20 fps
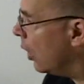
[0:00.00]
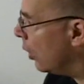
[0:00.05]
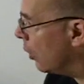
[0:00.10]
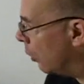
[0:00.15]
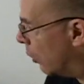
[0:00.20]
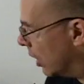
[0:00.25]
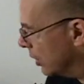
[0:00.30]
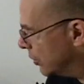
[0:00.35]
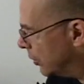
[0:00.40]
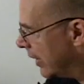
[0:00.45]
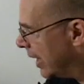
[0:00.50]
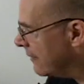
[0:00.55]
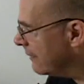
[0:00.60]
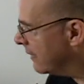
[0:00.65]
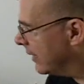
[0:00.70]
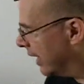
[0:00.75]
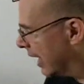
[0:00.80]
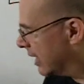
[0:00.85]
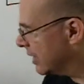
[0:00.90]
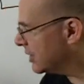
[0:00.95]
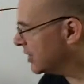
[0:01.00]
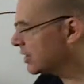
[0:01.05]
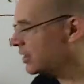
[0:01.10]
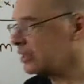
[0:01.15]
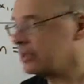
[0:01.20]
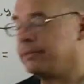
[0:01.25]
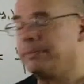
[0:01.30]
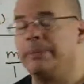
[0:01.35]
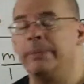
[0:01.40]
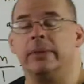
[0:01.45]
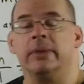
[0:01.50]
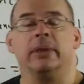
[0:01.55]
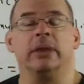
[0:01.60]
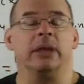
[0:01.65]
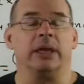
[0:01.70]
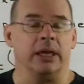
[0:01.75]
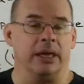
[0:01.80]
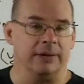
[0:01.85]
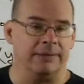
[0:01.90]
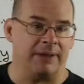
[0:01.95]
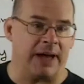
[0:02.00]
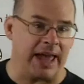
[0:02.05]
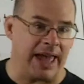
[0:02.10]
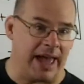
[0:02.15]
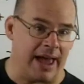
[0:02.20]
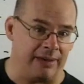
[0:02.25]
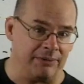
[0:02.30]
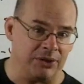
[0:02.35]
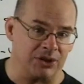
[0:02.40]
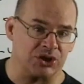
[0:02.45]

Once we have this, if I have the